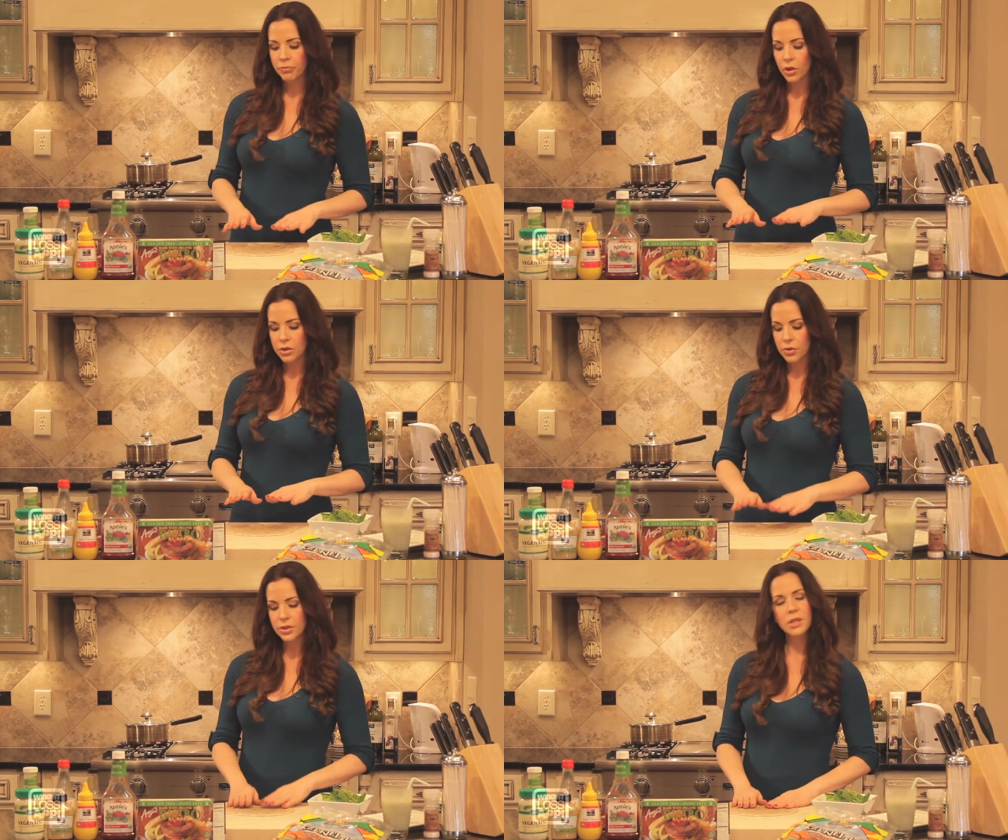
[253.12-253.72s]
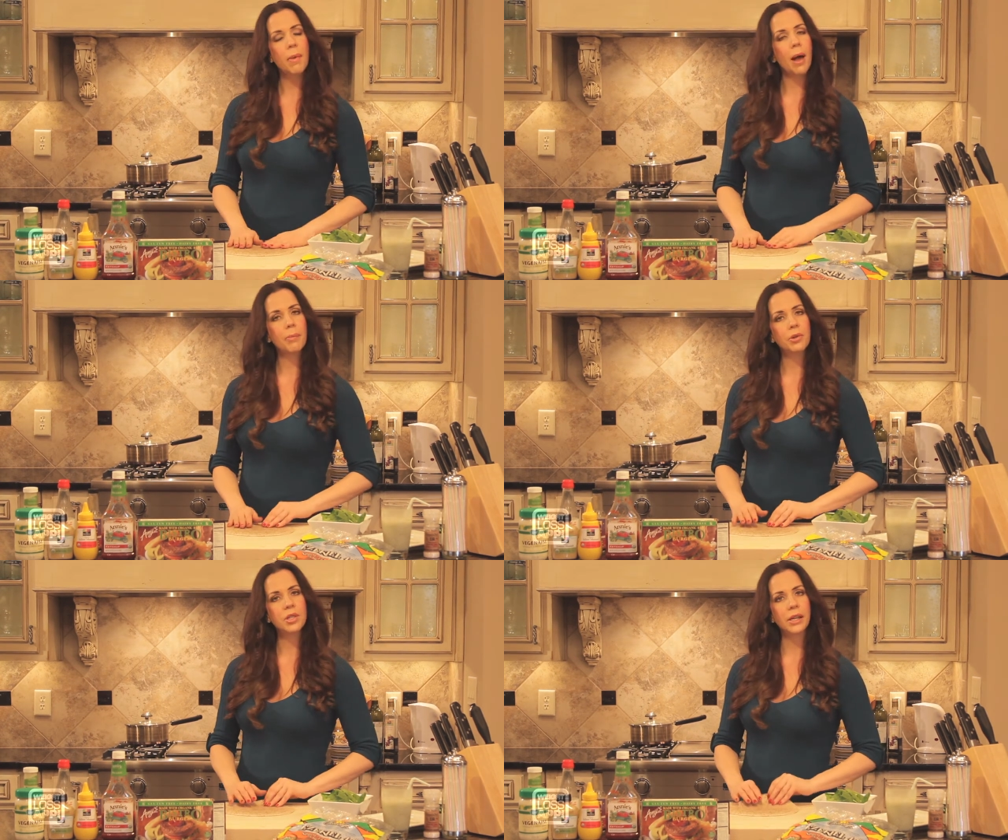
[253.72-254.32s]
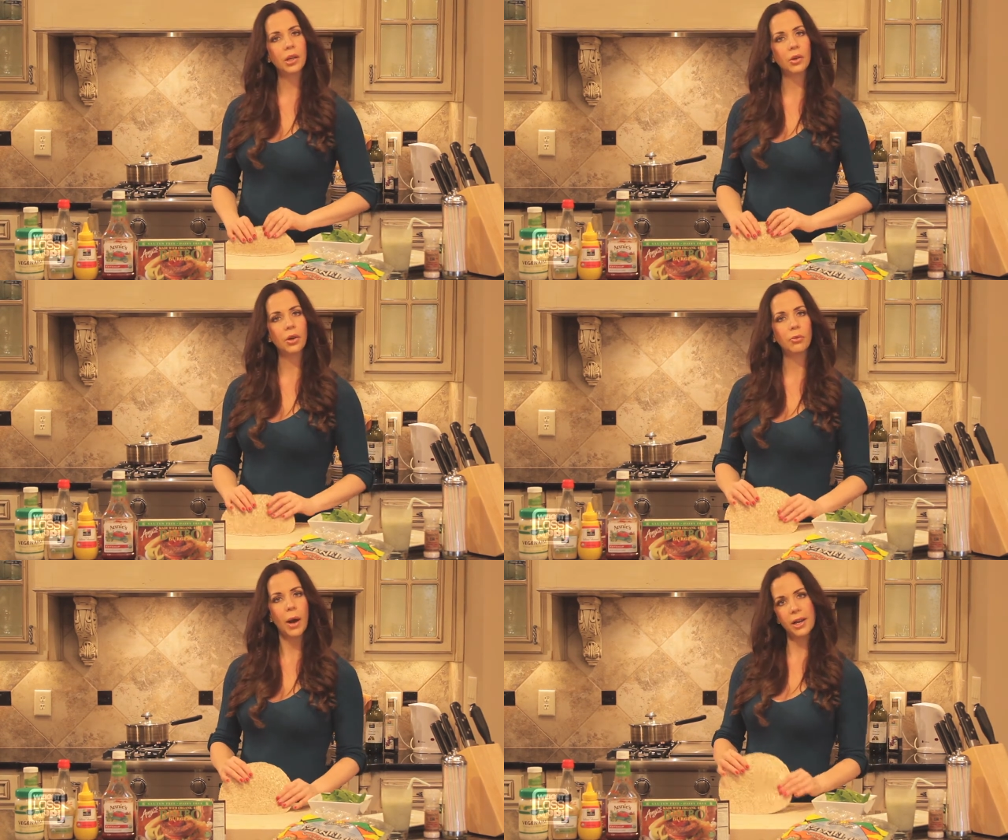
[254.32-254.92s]
So this is my
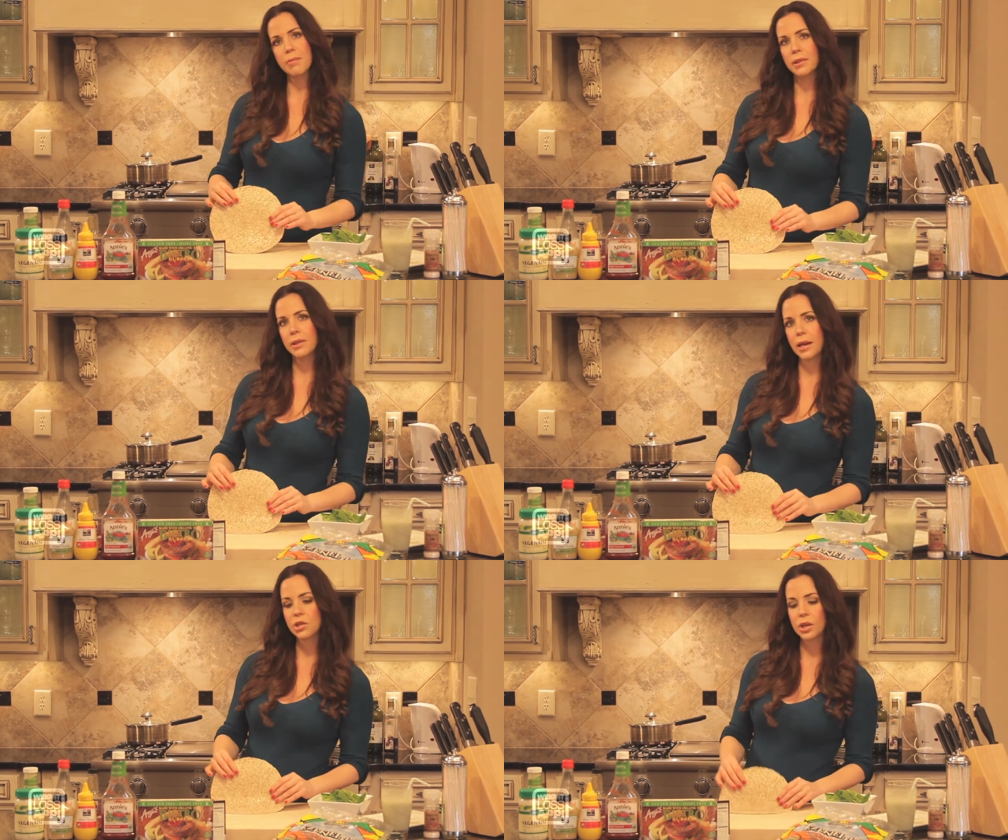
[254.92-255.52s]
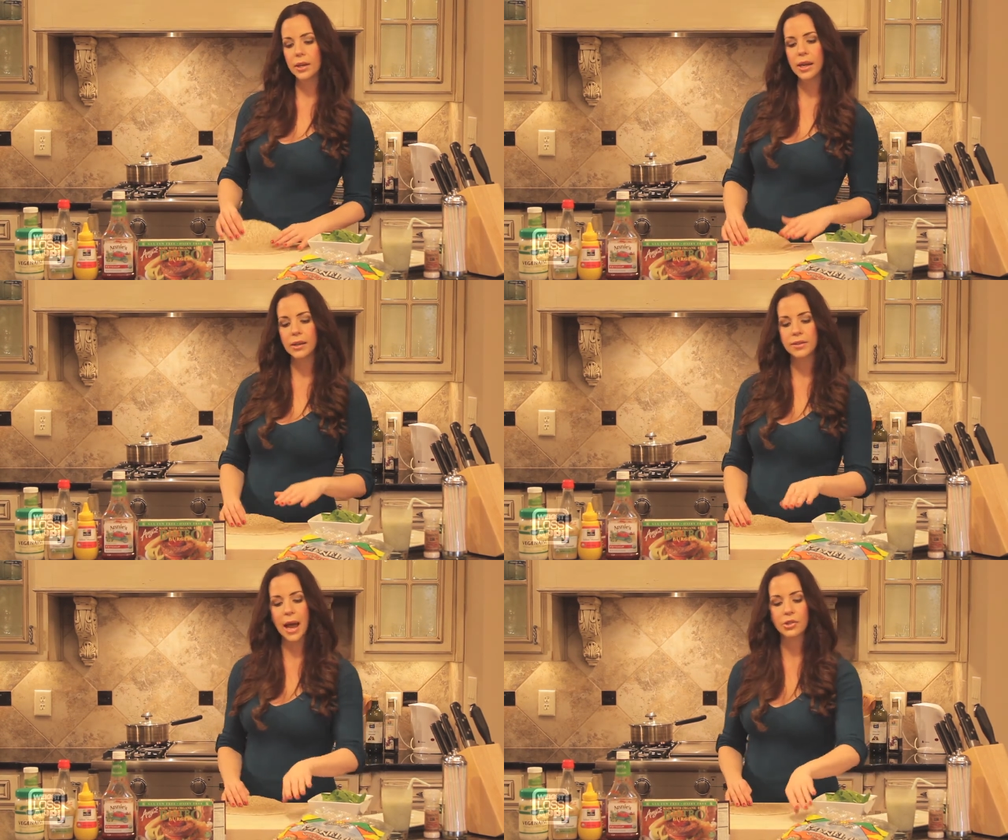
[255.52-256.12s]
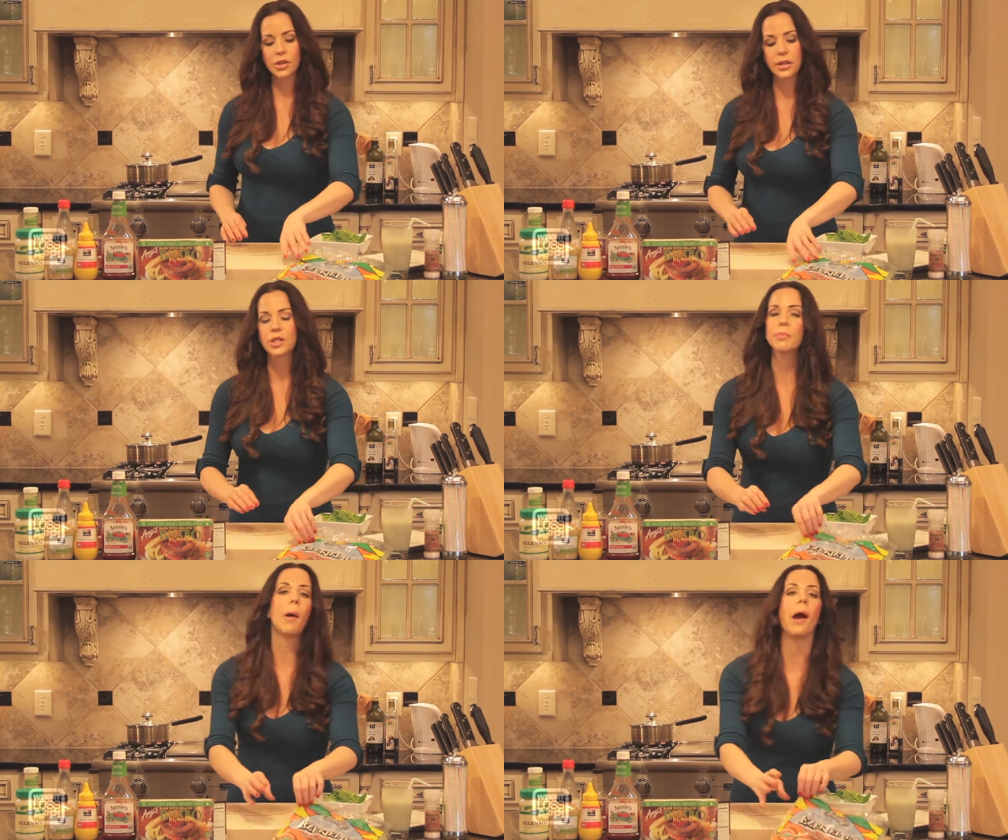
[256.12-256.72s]
particular recommendation. It is actually a
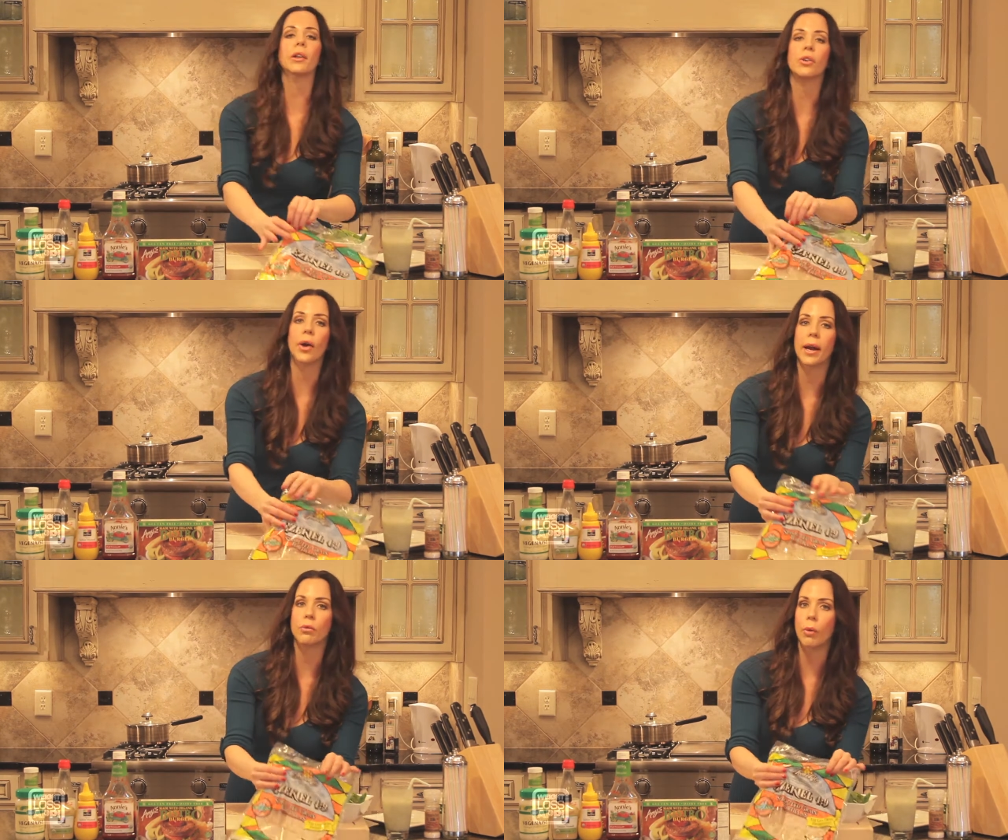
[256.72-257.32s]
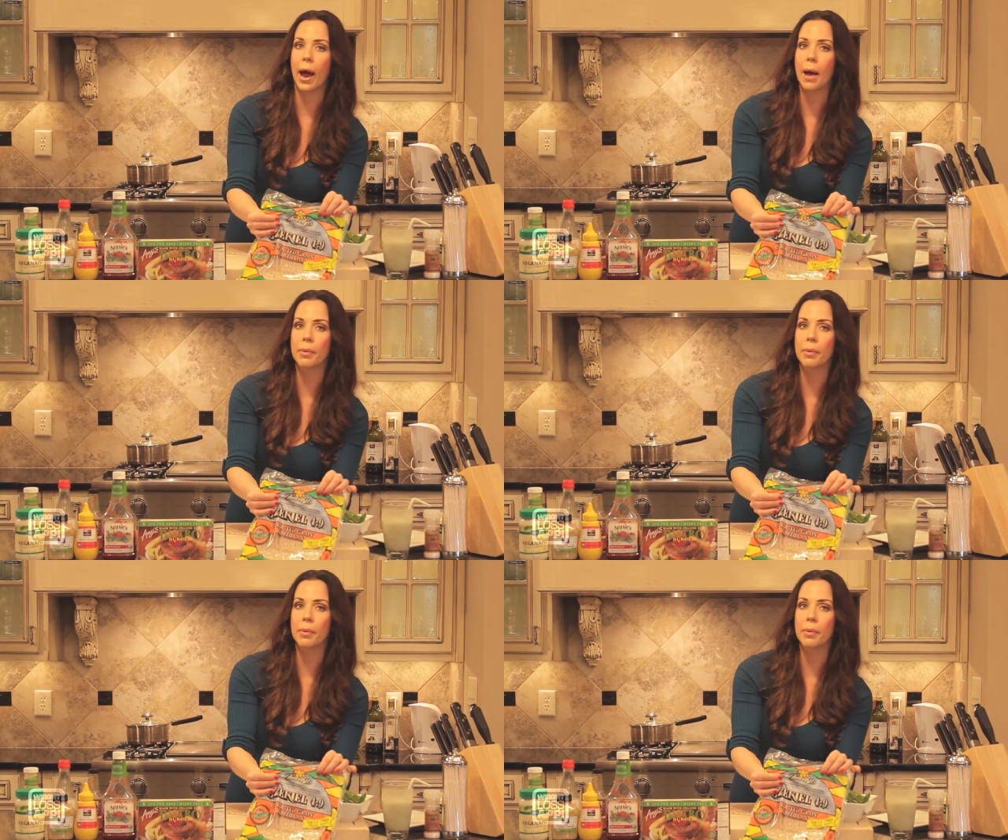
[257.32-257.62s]
sprouted grain wrap.